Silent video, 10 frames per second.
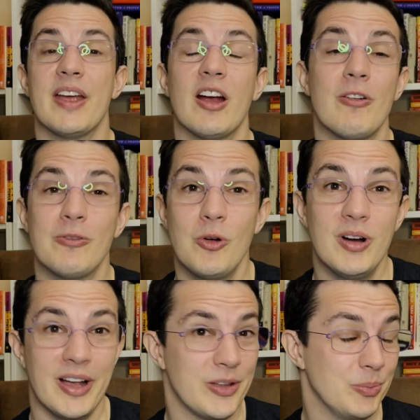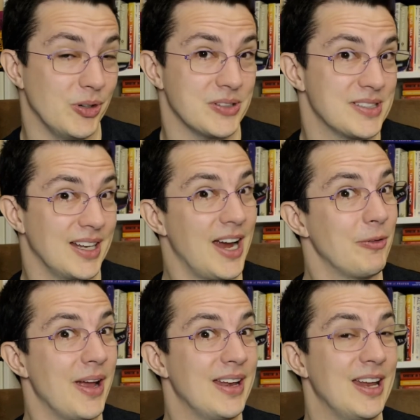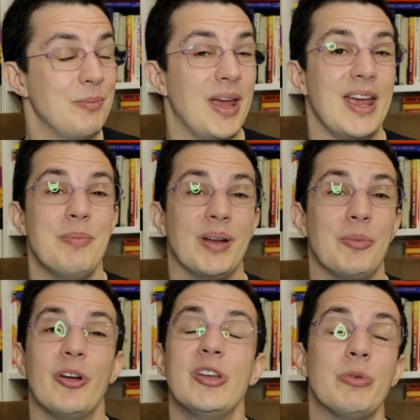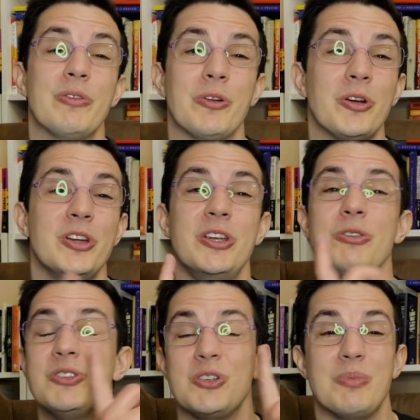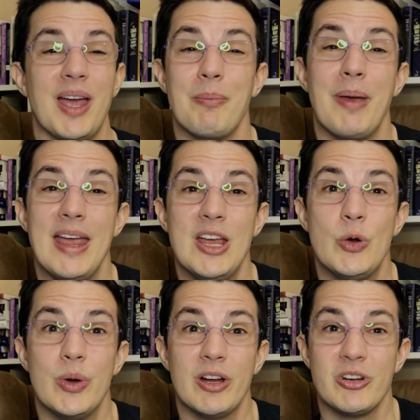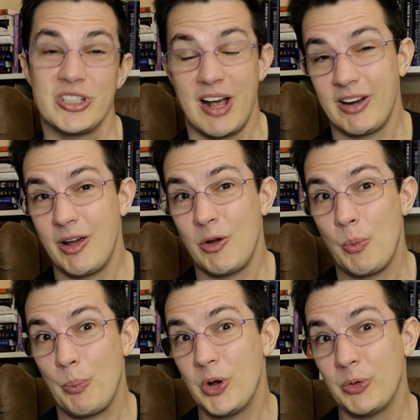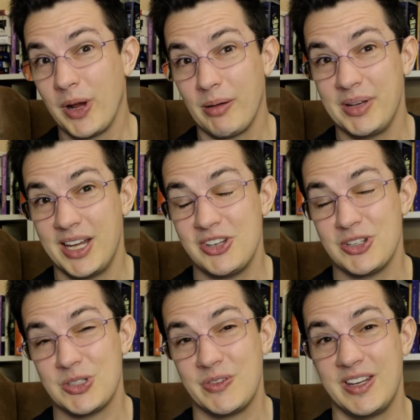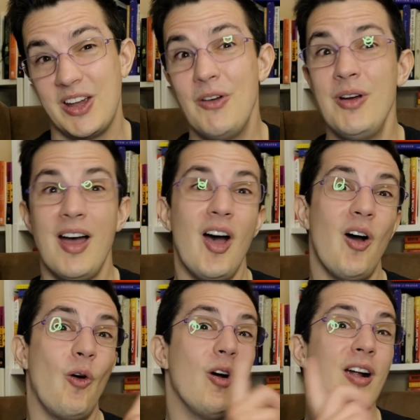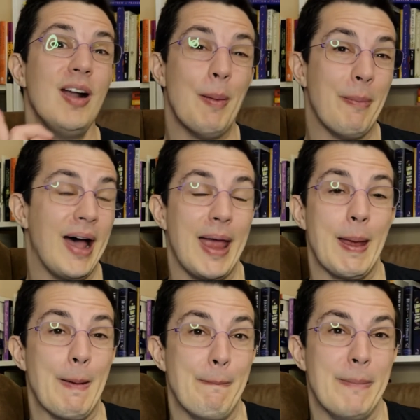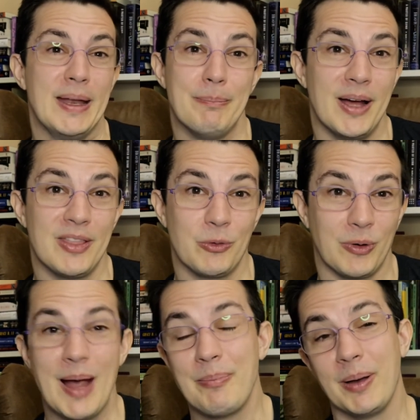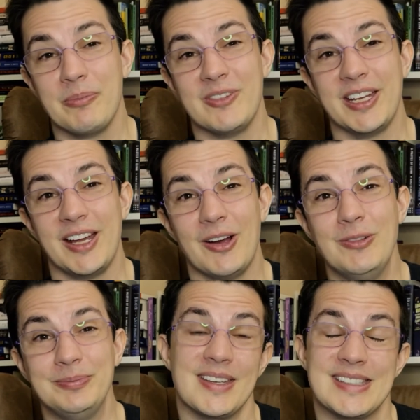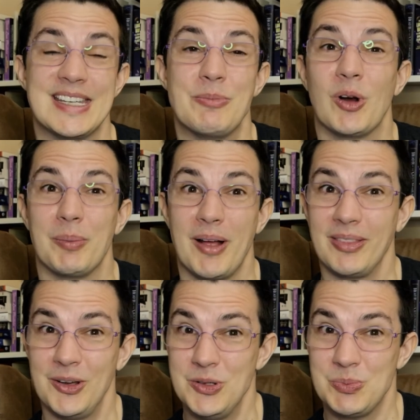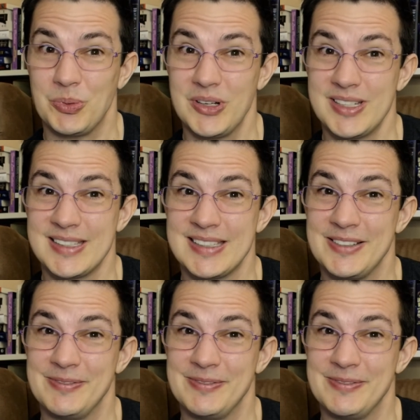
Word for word: there are four other books that I read in May, but I'm going to refer you to my May queer shout out book recommendations video or my mid-month wrap-up video to see more about those books.